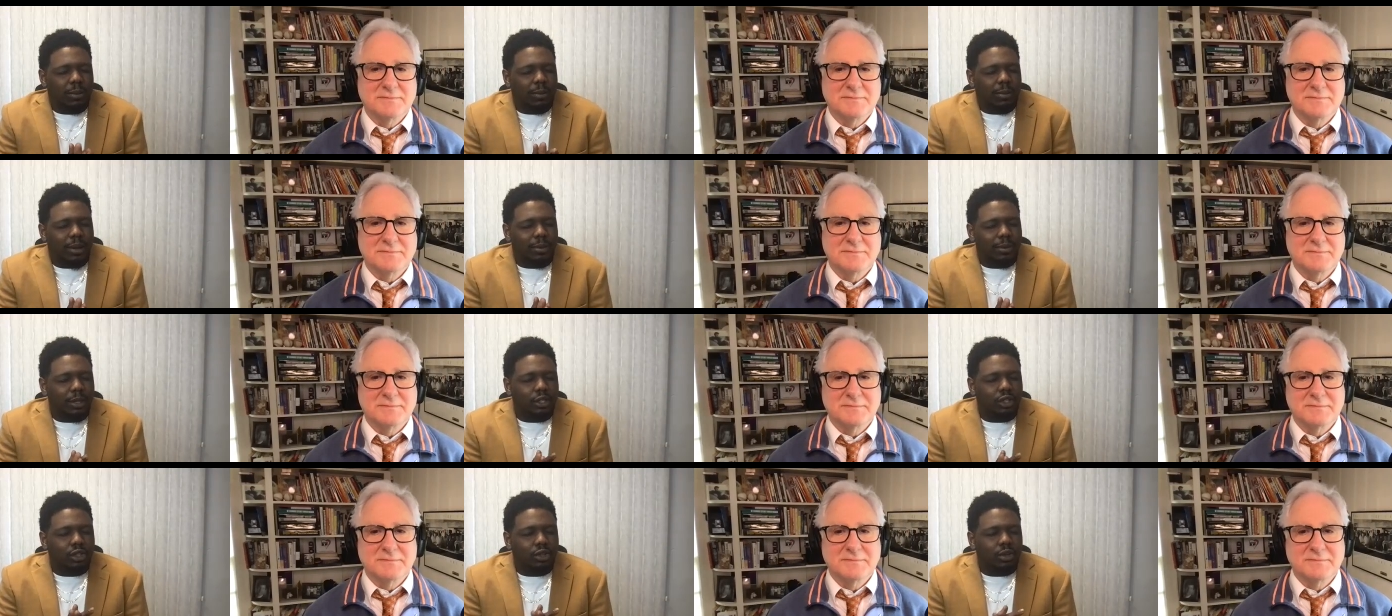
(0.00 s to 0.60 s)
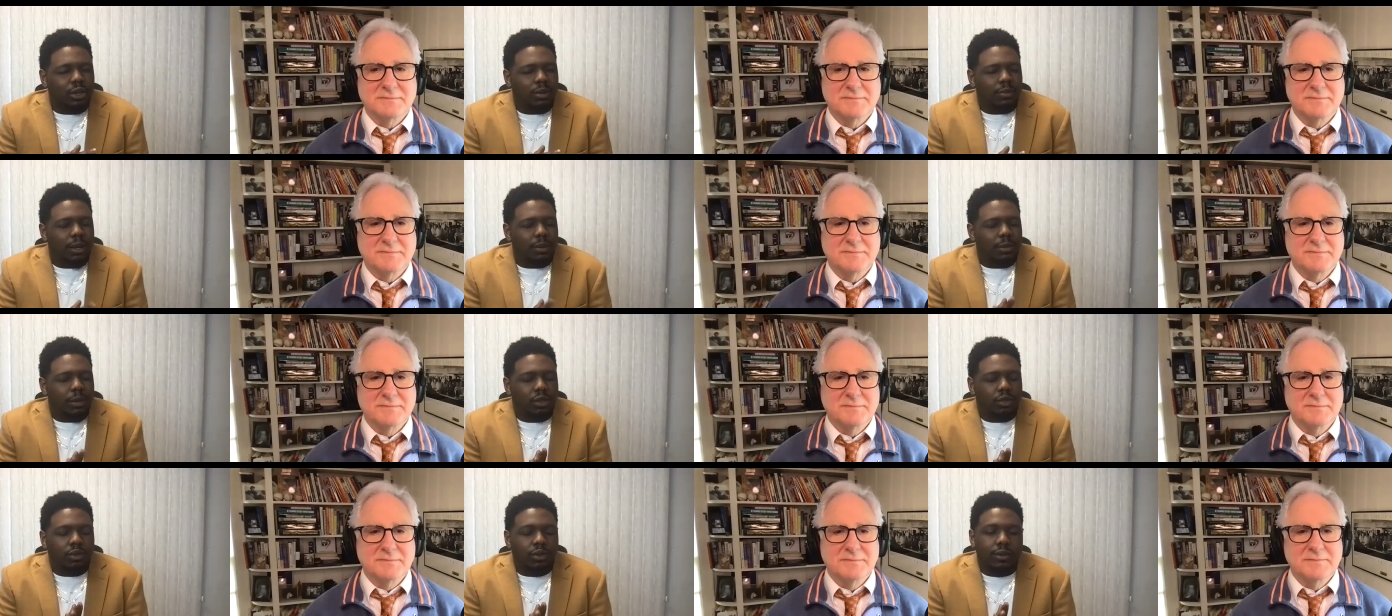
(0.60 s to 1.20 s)
Speaker 1: I probably joined
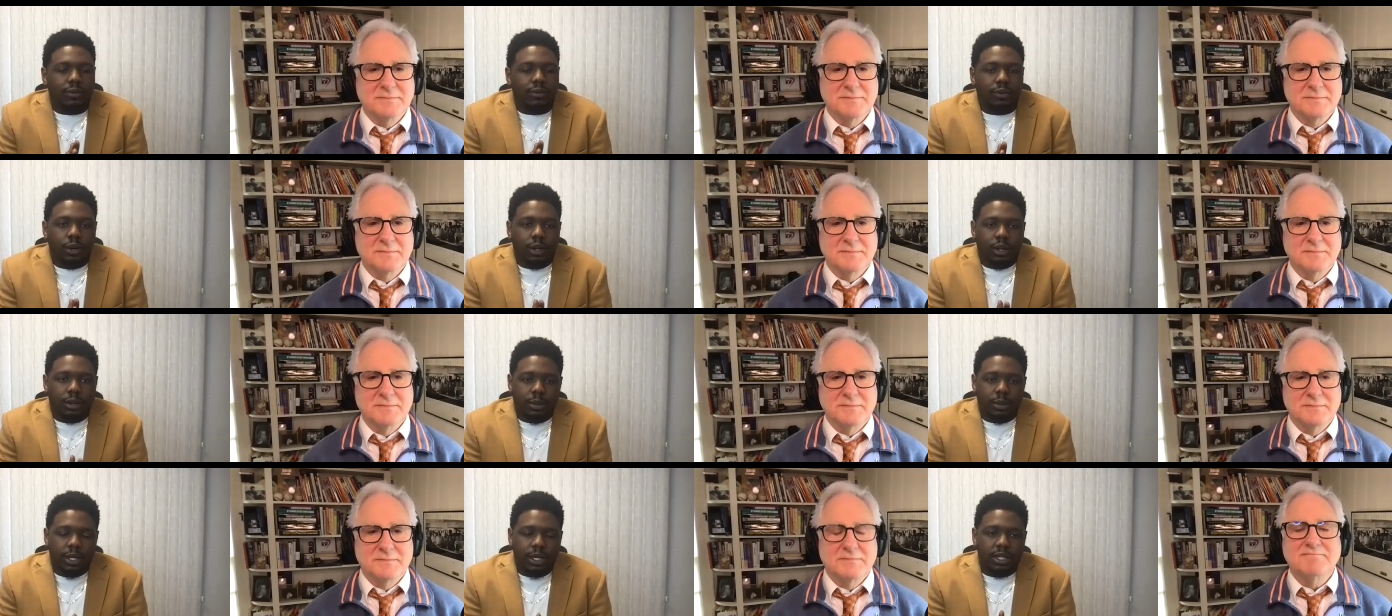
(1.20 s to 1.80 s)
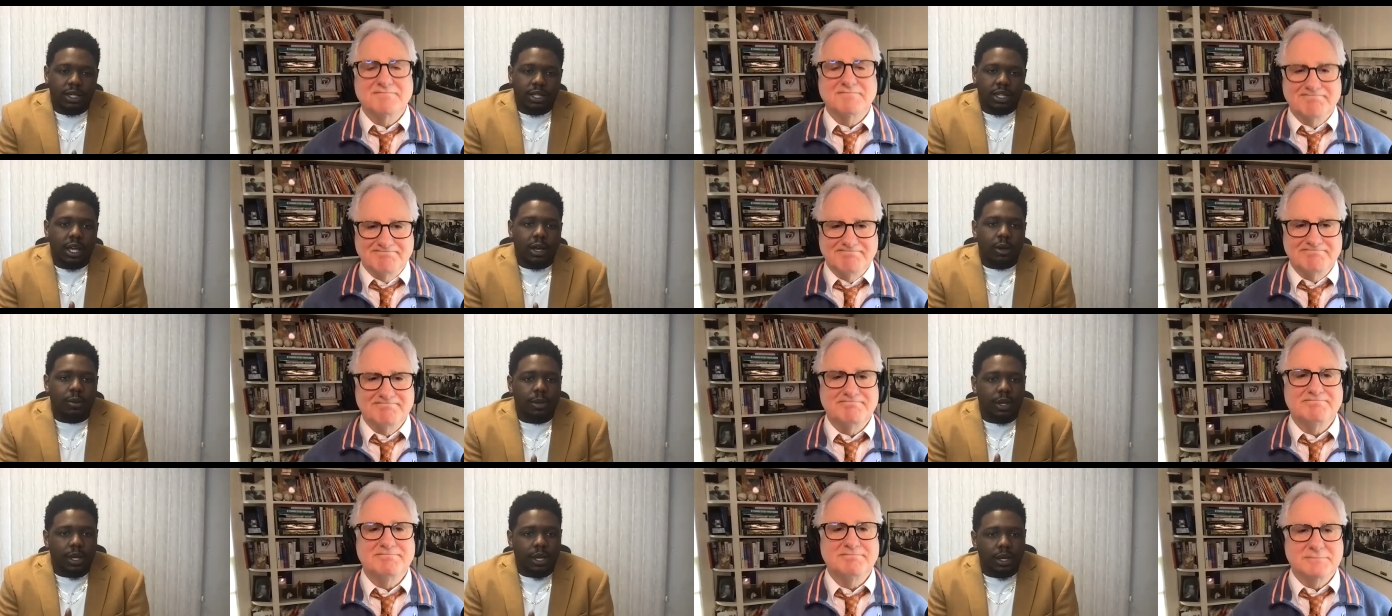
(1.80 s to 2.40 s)
maybe three or four committees he
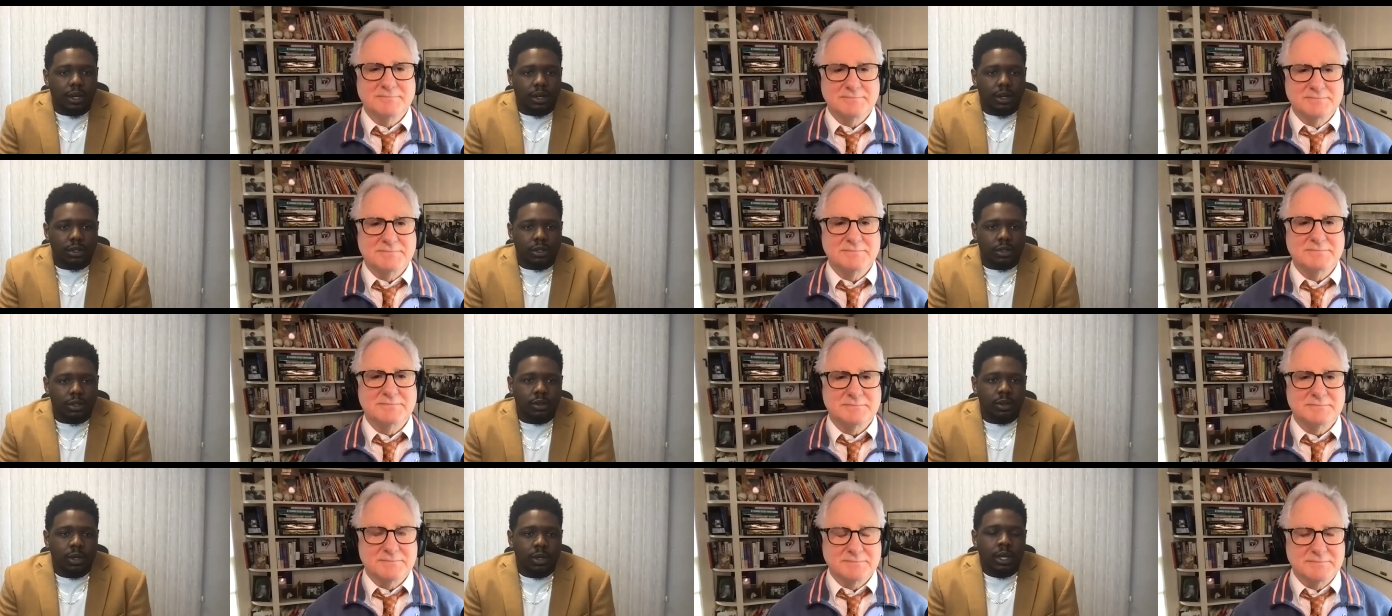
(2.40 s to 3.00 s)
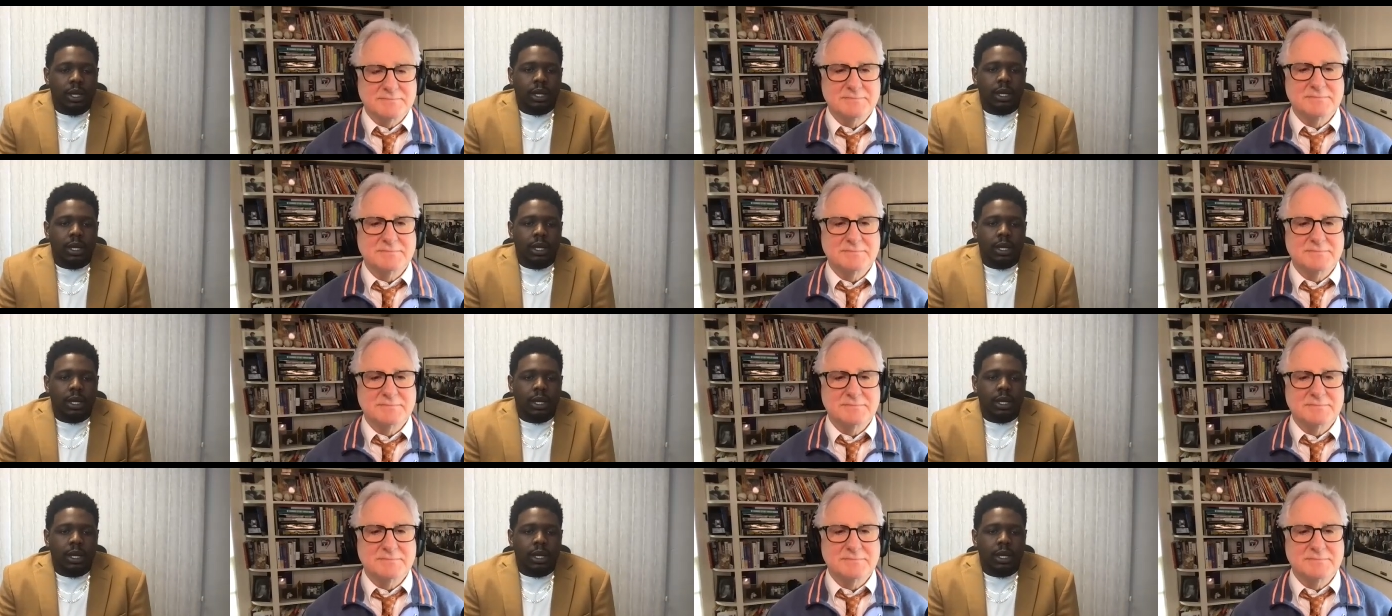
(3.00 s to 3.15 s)
helped me get onto.